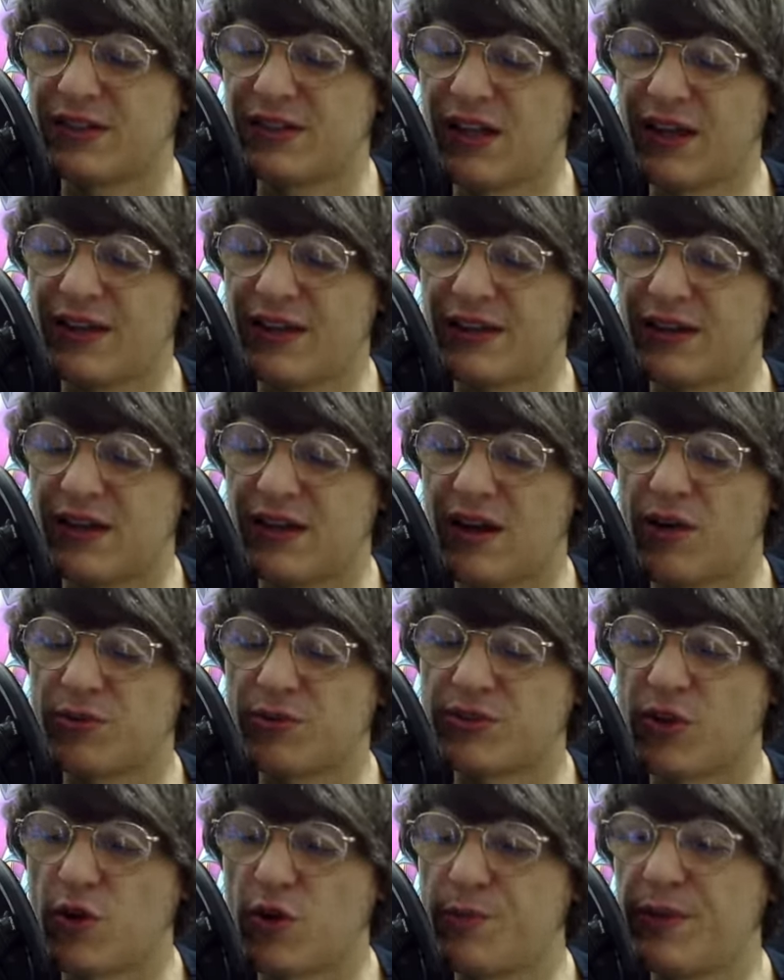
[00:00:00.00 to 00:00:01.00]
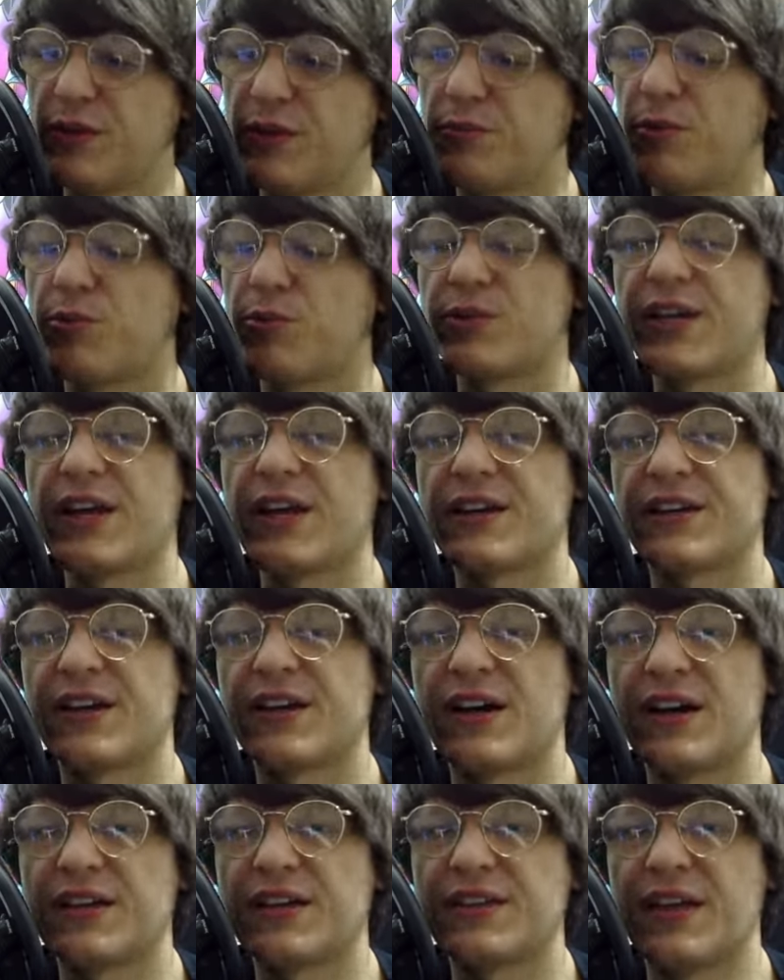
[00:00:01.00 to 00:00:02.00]
Like, I was hoping we would get a
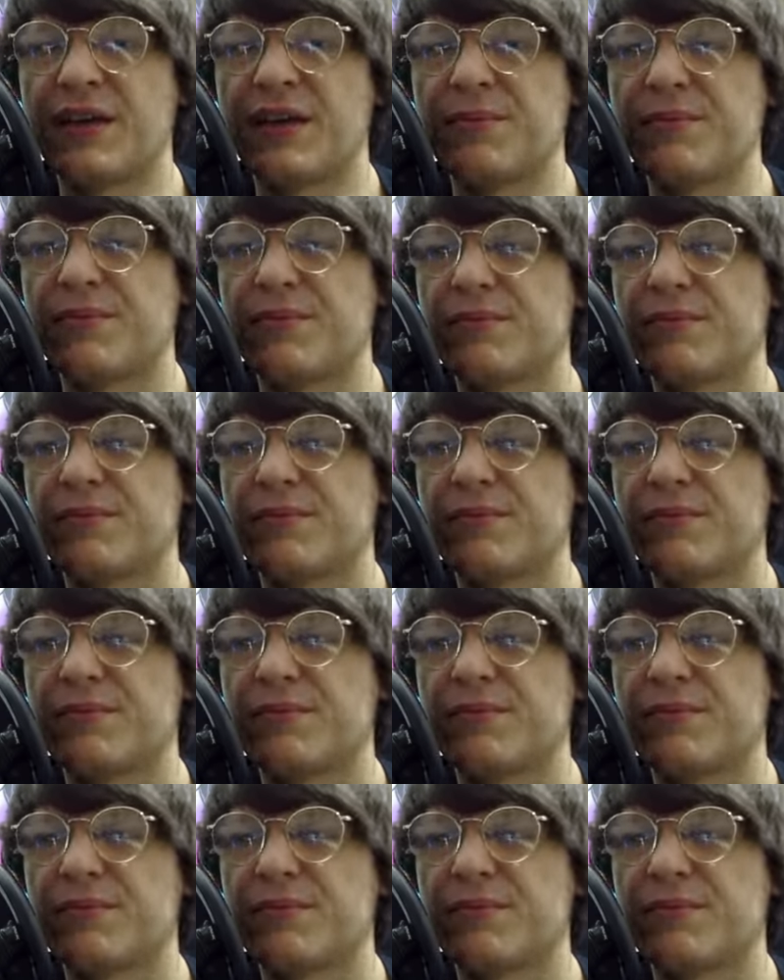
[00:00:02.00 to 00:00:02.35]
card that